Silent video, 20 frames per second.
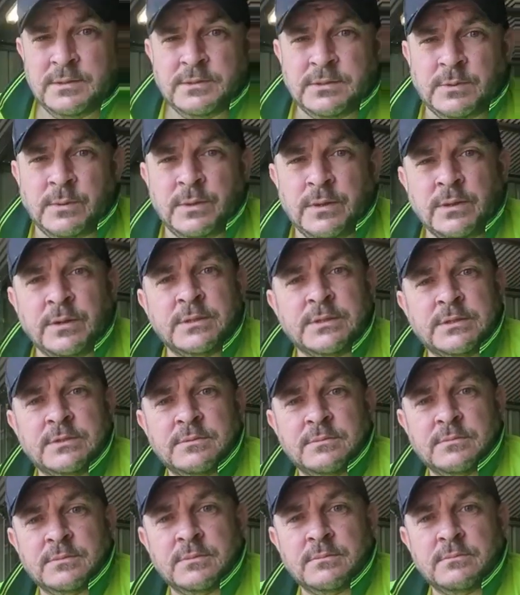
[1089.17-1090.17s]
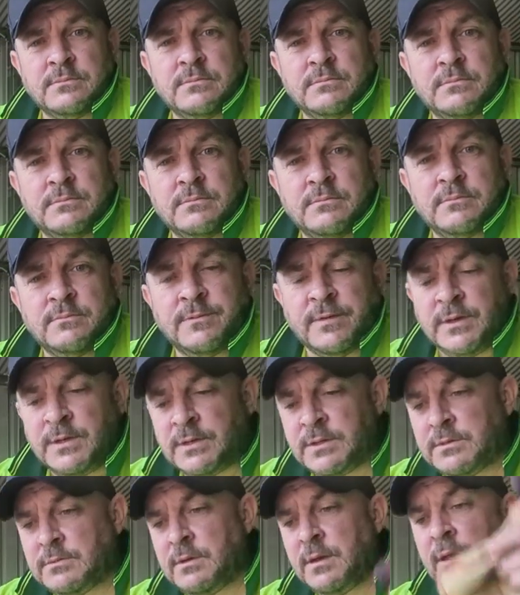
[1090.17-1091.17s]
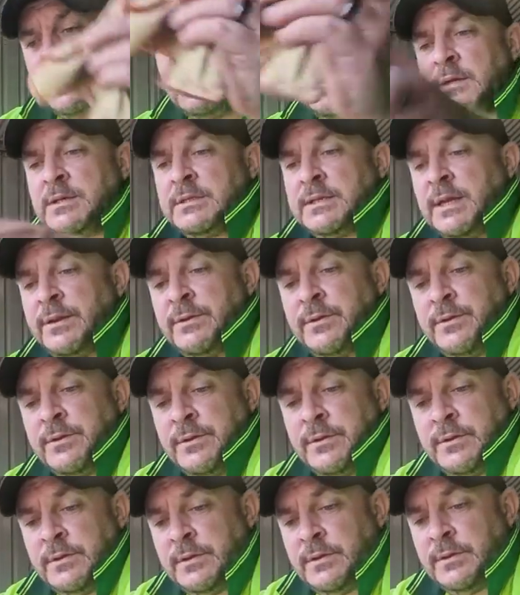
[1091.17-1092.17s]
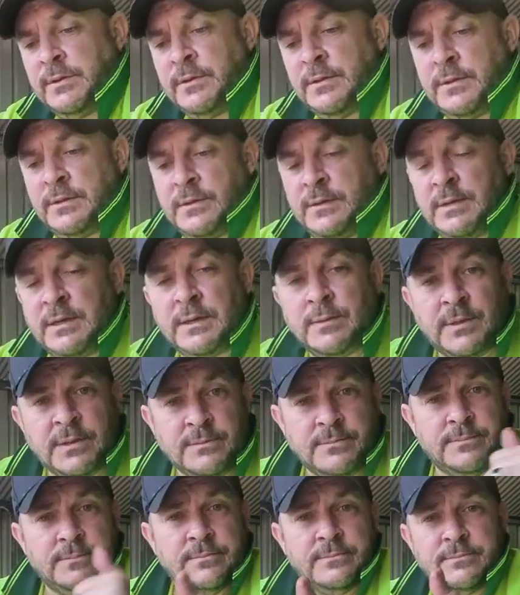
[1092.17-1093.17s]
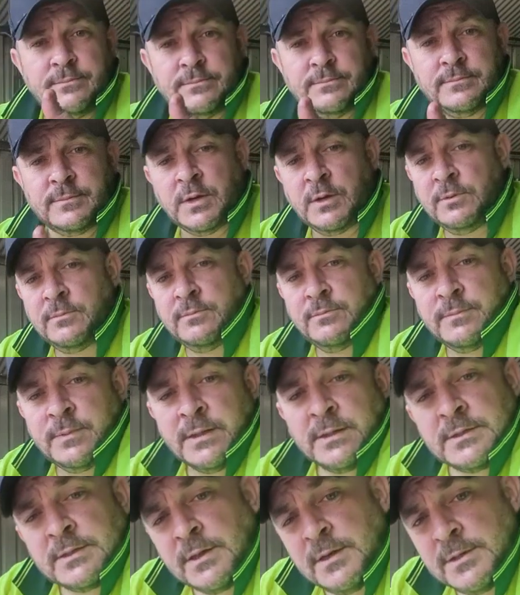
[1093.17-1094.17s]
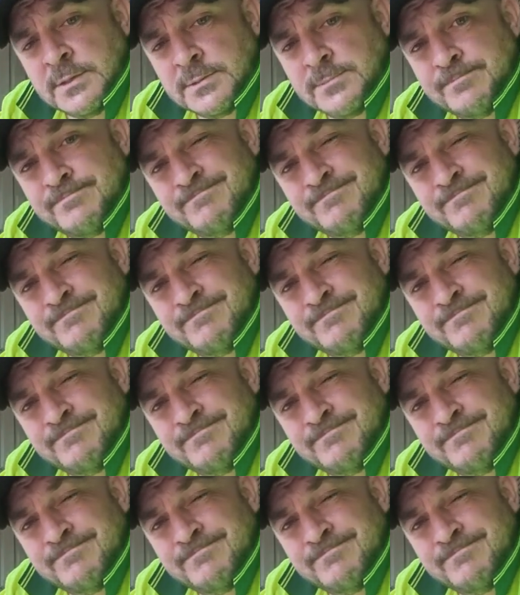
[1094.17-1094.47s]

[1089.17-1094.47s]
to a nice finish, a nice standard. Anyway, cool, thanks guys.